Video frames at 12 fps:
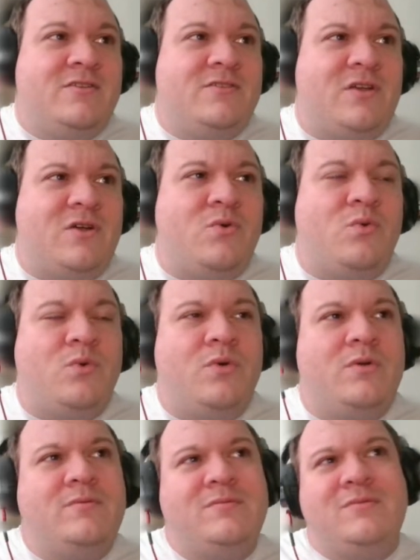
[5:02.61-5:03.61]

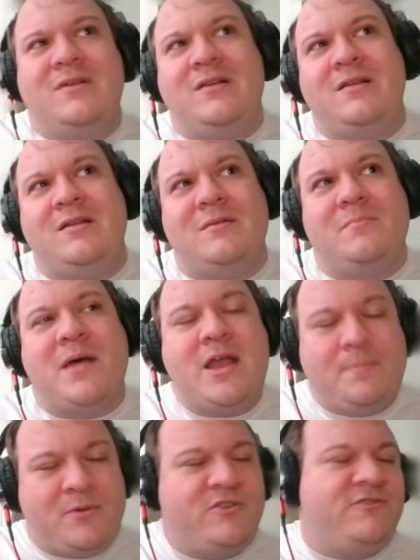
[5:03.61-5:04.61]
So
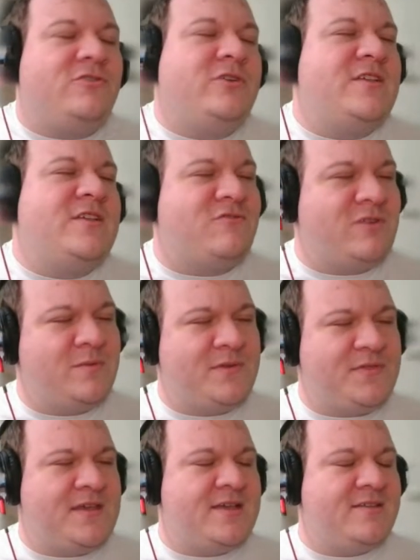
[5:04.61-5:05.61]
my personal history
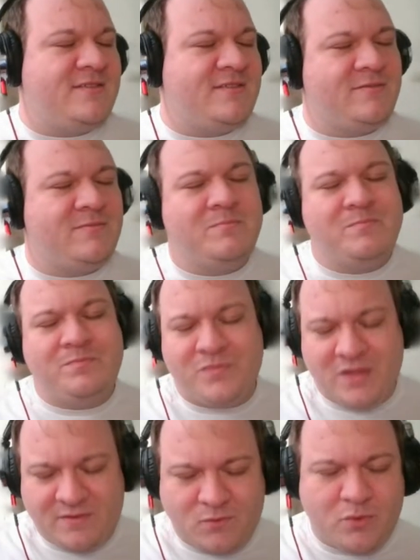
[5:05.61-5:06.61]
with this,
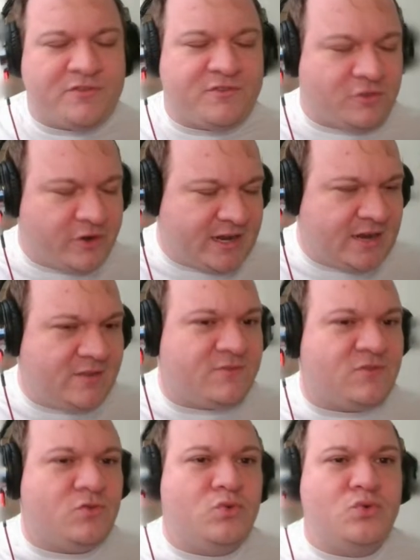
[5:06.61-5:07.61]
of course, learning it
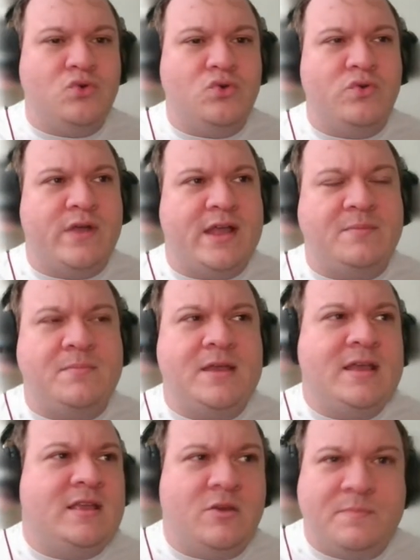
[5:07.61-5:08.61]
in school and
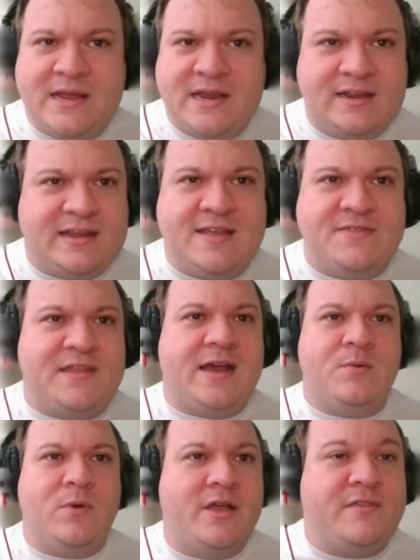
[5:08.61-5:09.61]
being the kid
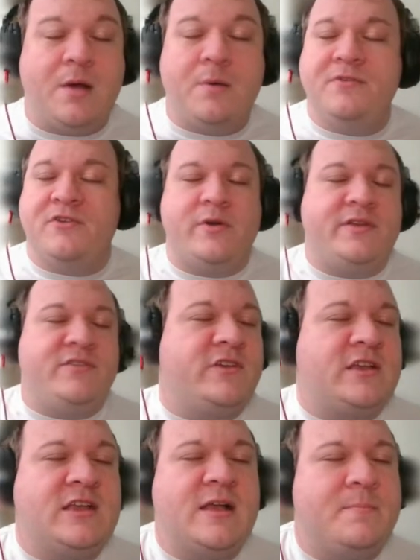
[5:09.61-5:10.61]
that I was
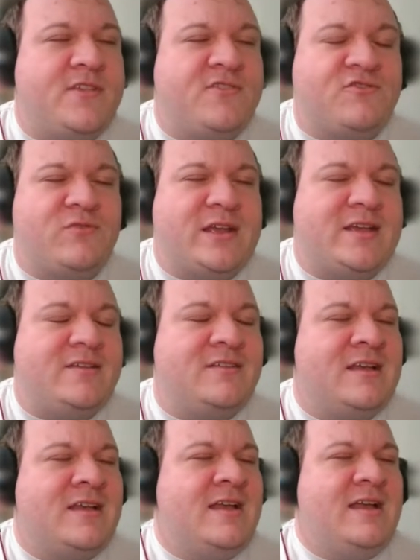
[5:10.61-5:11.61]
always looking up
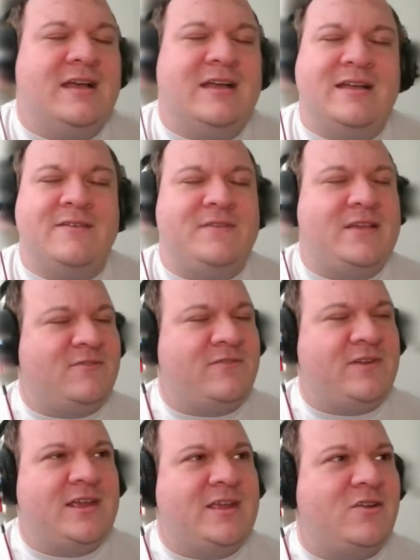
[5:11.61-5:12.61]
mysteries of
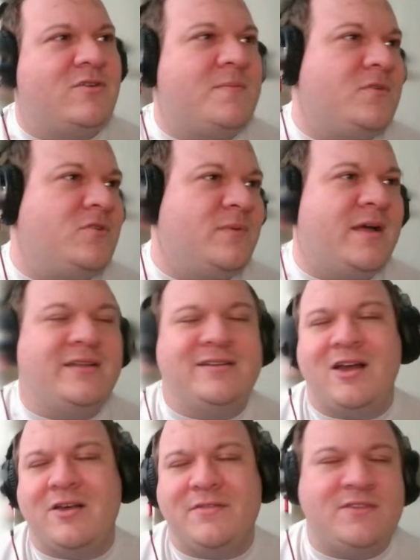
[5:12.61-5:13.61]
history,
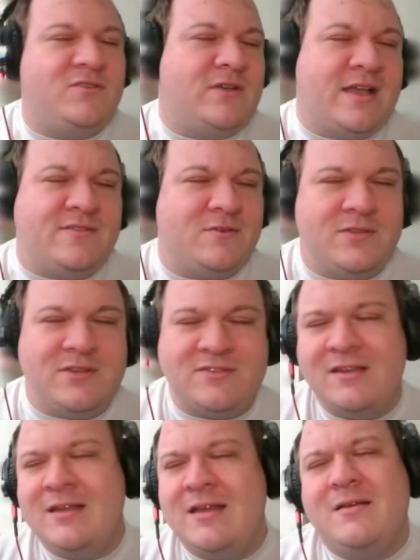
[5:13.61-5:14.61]
cryptozoology, all this. You guys know
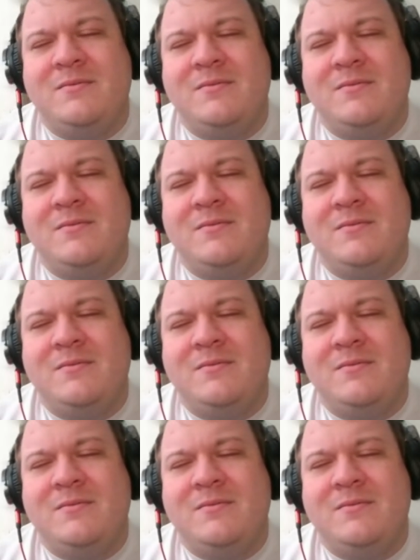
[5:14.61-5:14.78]
this.